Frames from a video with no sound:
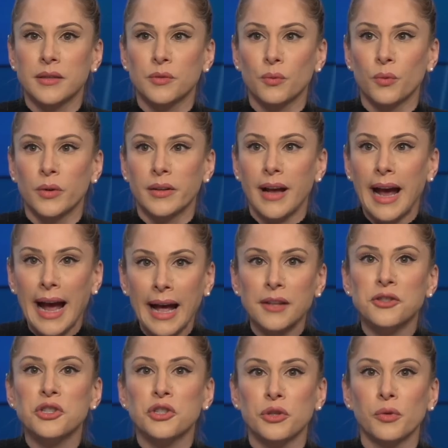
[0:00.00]
what adds
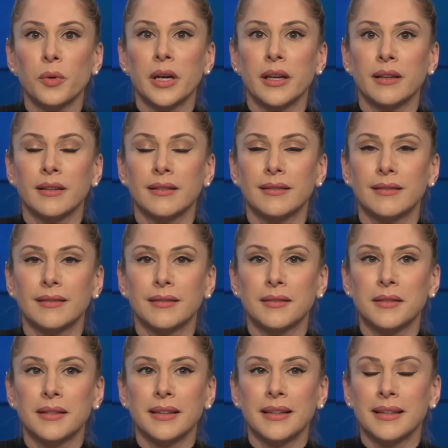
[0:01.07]
to it
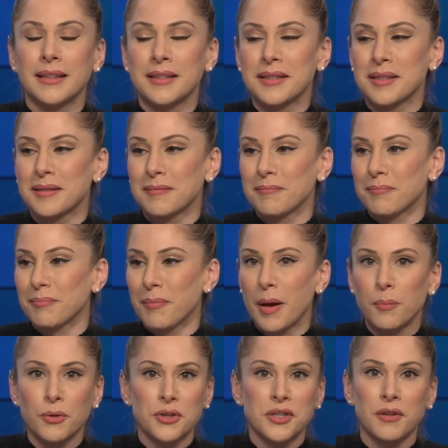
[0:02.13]
is
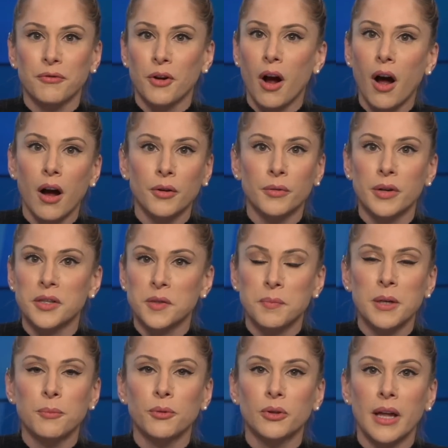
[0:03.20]
members of Congress, people
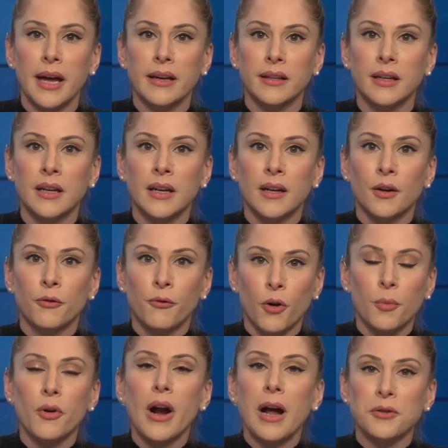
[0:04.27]
like former
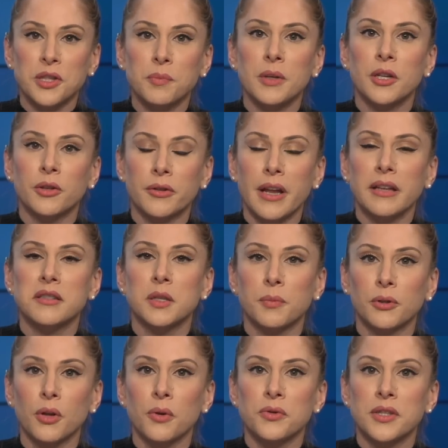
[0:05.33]
House Speaker Nancy
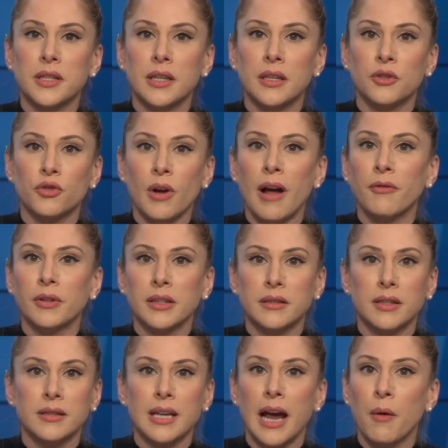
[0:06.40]
Pelosi traveling to
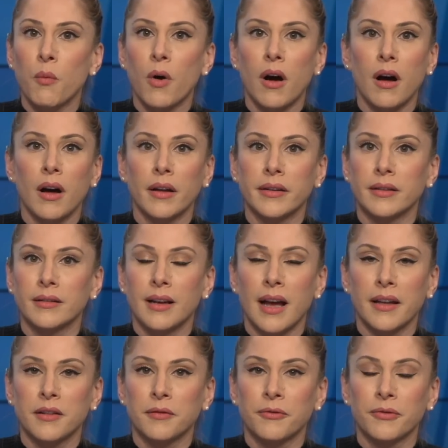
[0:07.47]
Taiwan and kind
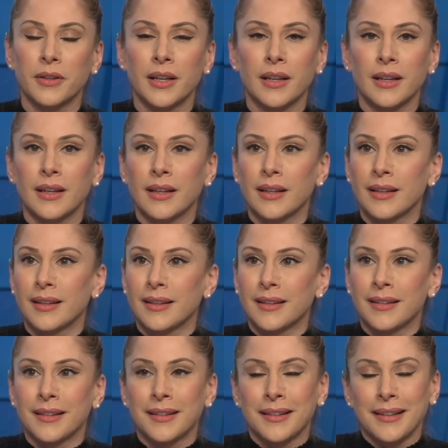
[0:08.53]
of
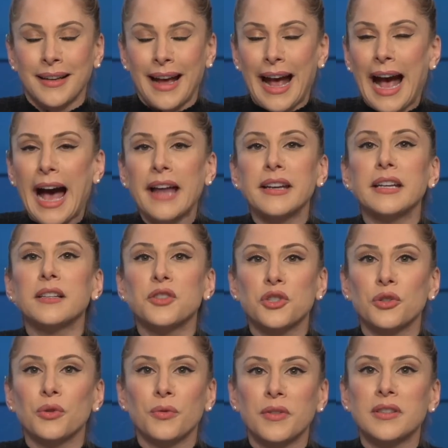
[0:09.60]
adding to
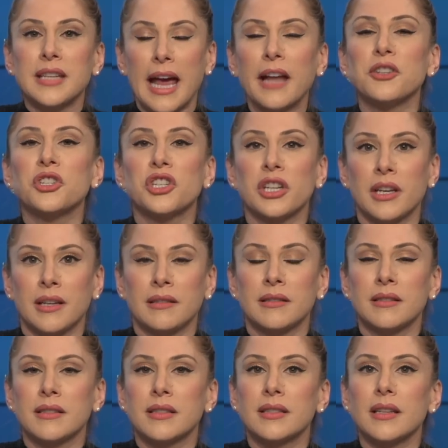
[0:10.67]
the tensions.
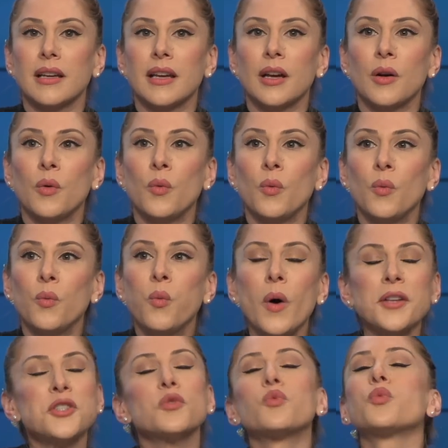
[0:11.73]
Yeah. What's
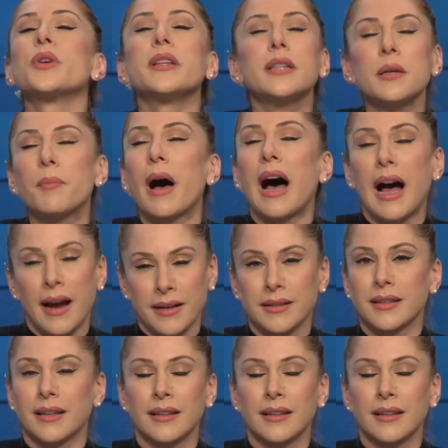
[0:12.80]
really behind it?